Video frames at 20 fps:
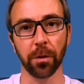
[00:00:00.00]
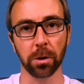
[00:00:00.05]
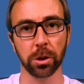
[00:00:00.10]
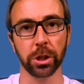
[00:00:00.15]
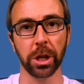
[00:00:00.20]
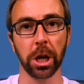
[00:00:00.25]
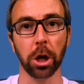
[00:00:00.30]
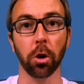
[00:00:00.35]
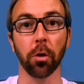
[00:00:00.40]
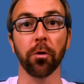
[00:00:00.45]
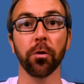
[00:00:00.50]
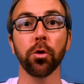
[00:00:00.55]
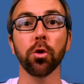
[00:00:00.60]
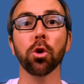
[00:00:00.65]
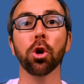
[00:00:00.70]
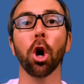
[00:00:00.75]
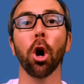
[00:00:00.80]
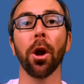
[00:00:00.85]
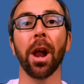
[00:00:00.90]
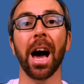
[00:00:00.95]
for takeoff, you're
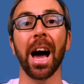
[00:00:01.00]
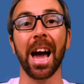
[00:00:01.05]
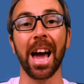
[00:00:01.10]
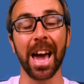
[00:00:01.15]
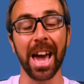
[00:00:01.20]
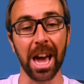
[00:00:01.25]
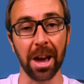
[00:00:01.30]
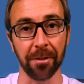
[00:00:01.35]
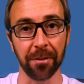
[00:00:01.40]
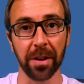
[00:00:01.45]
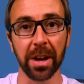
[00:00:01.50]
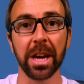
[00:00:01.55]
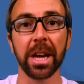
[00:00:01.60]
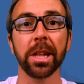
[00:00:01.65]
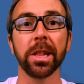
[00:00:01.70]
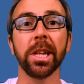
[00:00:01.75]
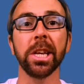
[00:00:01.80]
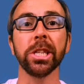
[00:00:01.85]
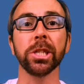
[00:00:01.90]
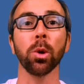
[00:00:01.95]
gonna have
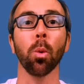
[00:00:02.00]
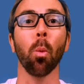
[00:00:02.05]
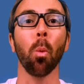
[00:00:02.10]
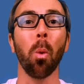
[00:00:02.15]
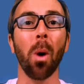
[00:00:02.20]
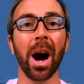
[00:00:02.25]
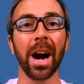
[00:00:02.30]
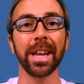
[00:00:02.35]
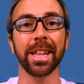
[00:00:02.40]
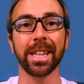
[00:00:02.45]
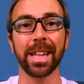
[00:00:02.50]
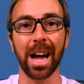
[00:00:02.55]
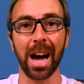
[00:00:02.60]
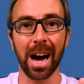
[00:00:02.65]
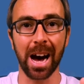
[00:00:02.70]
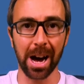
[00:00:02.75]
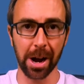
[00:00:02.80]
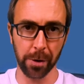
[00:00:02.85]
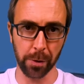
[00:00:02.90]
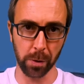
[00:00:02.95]
these white
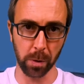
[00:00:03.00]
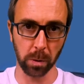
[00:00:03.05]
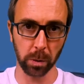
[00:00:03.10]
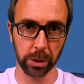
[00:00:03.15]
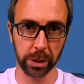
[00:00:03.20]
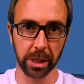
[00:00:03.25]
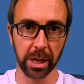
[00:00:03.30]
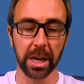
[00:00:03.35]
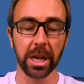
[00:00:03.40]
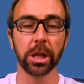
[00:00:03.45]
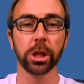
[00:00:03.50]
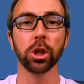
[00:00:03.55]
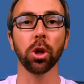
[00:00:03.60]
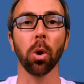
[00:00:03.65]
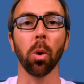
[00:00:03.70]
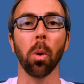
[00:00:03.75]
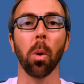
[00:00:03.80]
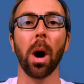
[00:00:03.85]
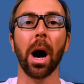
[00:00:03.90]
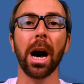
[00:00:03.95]
arrows.
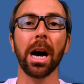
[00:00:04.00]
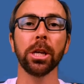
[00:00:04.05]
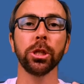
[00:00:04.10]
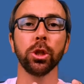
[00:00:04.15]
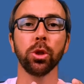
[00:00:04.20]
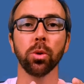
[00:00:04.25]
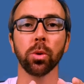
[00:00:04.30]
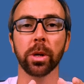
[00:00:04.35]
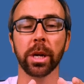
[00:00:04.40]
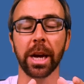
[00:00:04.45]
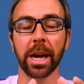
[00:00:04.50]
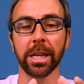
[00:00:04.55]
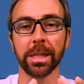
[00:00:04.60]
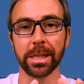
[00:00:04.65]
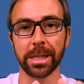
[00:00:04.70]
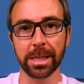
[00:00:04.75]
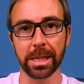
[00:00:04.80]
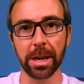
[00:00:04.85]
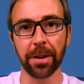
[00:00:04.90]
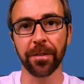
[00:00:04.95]
So as you can
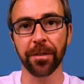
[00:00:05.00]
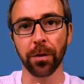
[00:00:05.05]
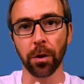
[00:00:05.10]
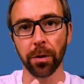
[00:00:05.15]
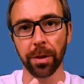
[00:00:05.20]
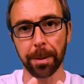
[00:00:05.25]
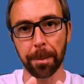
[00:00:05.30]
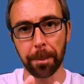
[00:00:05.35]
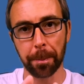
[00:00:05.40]
see from the